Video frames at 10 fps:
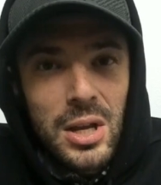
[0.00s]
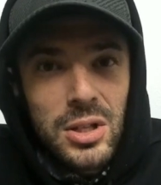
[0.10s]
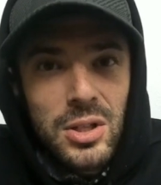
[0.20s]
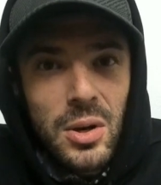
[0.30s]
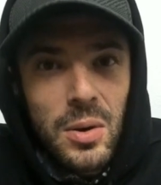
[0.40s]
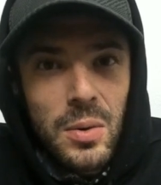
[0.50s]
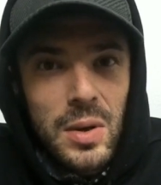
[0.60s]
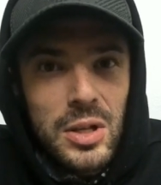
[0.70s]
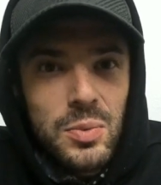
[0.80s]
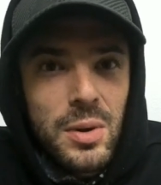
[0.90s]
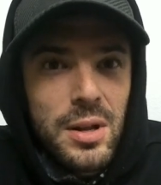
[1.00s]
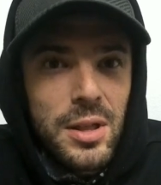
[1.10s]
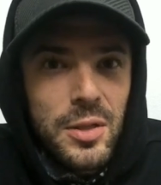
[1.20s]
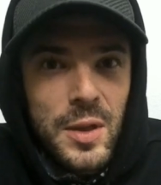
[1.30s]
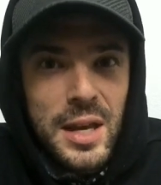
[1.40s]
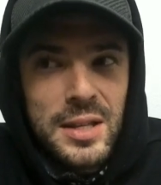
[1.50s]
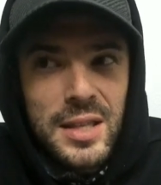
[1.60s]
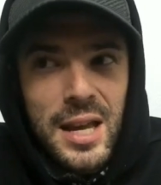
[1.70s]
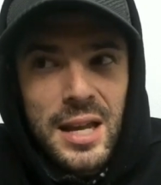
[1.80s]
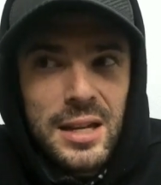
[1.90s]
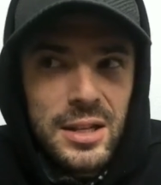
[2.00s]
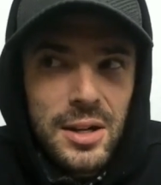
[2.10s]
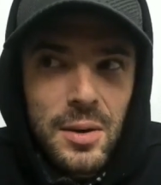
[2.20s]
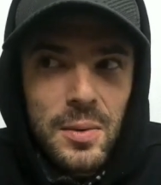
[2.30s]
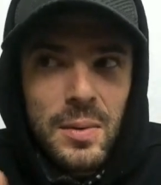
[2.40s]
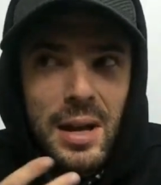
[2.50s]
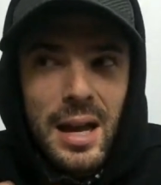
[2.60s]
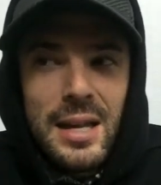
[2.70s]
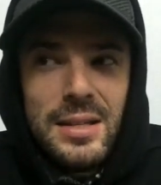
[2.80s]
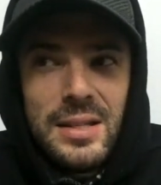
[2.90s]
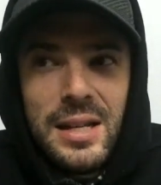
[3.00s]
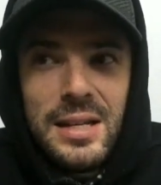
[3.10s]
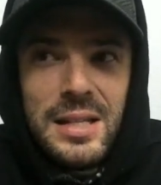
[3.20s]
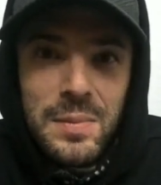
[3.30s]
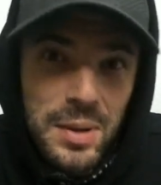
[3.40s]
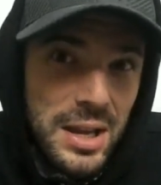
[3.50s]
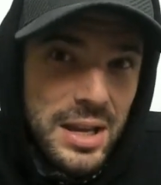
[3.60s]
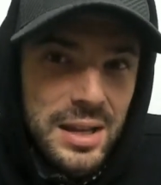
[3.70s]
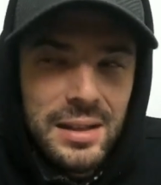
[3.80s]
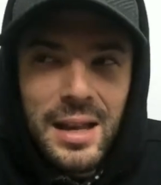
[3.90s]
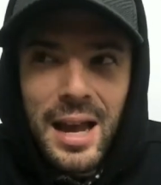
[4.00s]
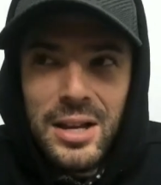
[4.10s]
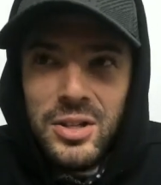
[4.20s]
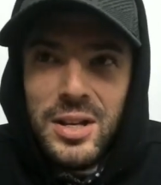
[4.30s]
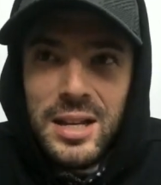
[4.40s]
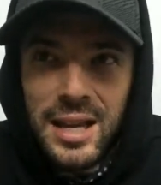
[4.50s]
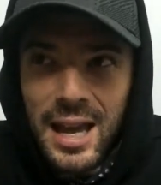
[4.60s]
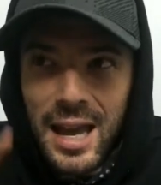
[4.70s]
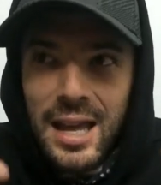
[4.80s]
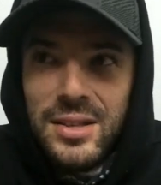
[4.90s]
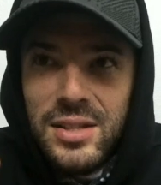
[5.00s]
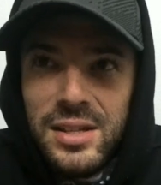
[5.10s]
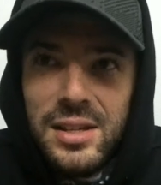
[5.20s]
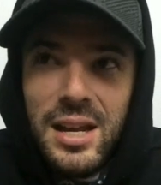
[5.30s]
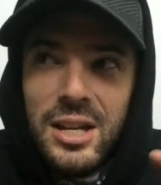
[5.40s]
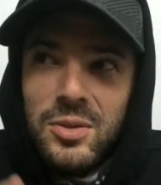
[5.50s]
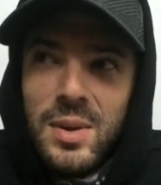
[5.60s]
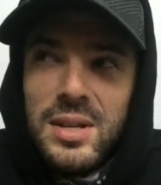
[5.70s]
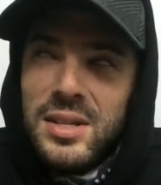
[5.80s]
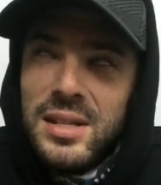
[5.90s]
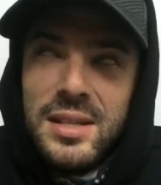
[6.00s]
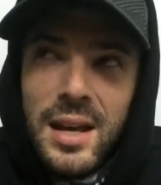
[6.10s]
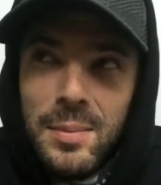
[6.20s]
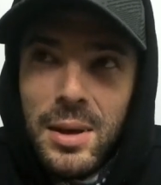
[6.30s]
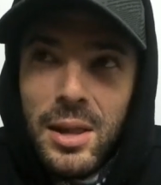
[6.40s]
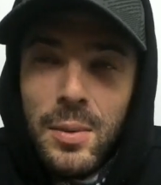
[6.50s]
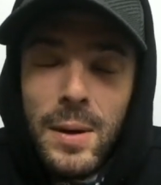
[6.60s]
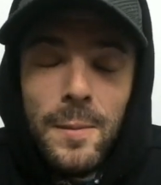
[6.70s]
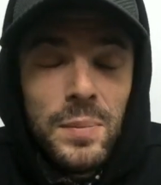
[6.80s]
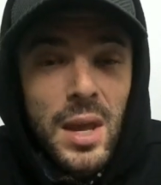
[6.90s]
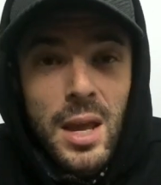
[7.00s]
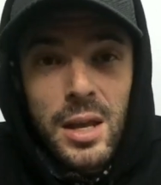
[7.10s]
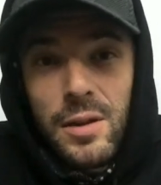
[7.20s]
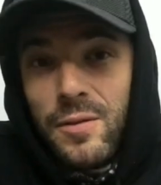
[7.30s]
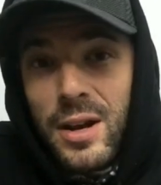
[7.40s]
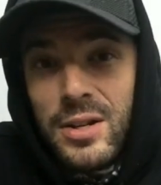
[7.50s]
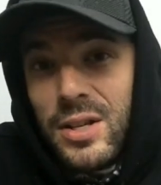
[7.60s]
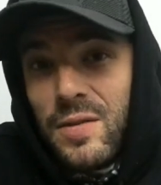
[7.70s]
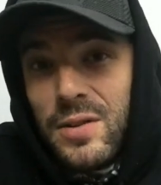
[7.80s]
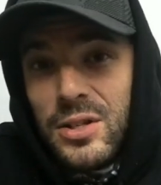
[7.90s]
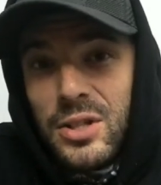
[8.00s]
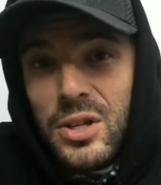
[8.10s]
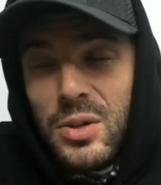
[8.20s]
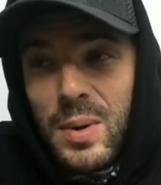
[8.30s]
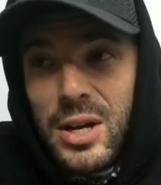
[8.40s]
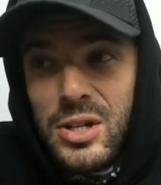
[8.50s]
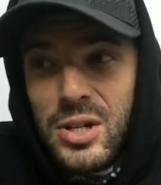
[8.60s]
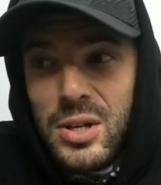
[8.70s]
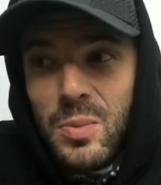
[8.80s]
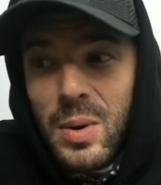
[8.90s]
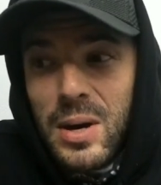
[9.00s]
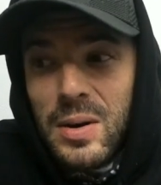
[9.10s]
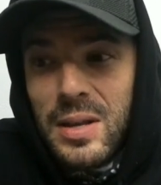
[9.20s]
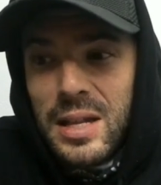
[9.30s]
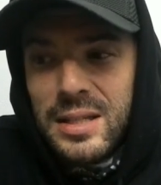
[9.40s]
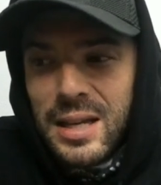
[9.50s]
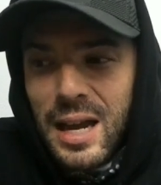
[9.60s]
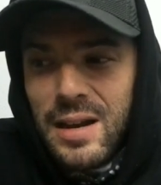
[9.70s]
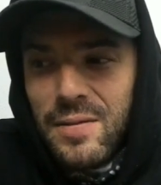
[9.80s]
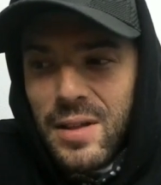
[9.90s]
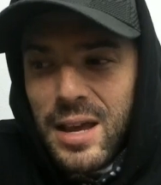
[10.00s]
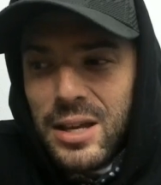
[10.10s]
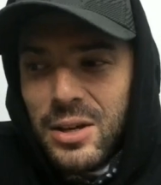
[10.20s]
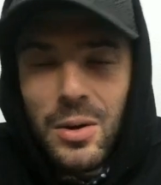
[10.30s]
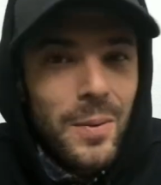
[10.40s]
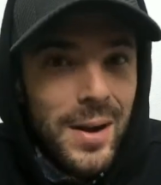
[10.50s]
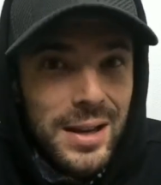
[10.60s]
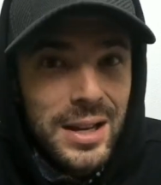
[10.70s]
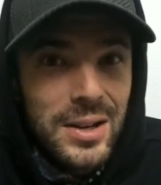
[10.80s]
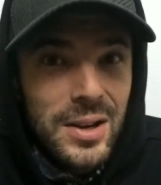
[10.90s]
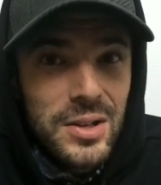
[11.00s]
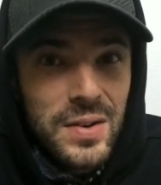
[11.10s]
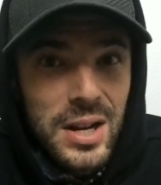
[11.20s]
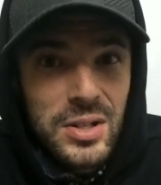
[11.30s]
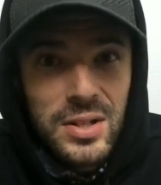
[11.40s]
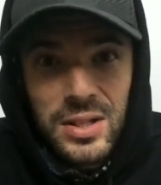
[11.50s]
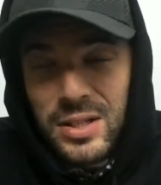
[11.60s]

So it's one of the things that, you know, as an ENTP, hashtag as an XYZ type, lol, you find yourself in a situation where it's kind of like you're a walking contradiction.